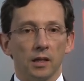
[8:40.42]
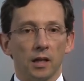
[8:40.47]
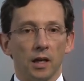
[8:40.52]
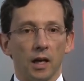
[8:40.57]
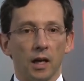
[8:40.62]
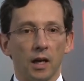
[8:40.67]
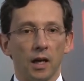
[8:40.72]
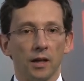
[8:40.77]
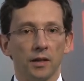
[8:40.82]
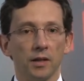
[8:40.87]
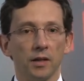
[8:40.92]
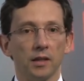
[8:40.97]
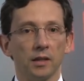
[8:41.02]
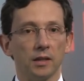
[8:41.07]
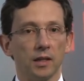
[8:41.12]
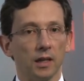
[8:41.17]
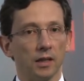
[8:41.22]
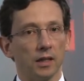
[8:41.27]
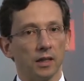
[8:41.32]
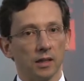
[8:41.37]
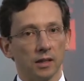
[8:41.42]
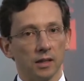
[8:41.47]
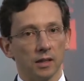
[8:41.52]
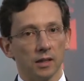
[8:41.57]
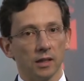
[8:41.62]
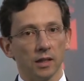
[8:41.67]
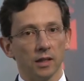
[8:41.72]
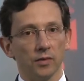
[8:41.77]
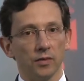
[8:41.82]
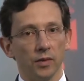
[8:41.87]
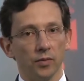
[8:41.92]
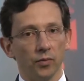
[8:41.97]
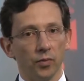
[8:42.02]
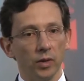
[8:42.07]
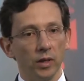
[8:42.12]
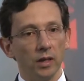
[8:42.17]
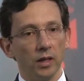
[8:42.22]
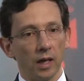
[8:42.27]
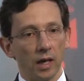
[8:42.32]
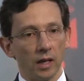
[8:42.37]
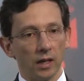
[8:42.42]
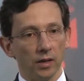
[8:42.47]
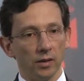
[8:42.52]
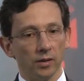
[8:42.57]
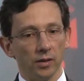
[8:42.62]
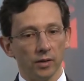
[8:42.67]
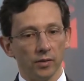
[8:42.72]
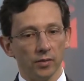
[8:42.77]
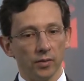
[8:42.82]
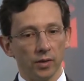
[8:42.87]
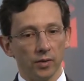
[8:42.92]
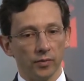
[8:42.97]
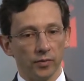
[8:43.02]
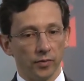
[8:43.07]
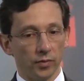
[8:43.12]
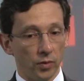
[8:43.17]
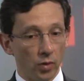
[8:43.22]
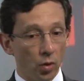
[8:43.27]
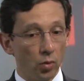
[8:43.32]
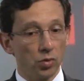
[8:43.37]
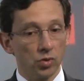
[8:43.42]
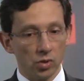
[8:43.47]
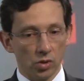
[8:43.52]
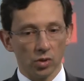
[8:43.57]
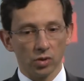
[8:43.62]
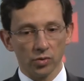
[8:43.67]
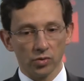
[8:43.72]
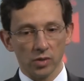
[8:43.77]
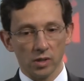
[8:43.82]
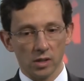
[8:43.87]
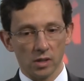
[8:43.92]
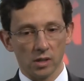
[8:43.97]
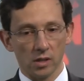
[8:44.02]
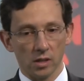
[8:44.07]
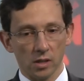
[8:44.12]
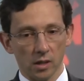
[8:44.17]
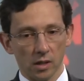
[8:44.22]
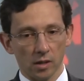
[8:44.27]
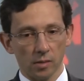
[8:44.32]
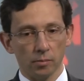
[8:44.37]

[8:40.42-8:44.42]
I think that if those countries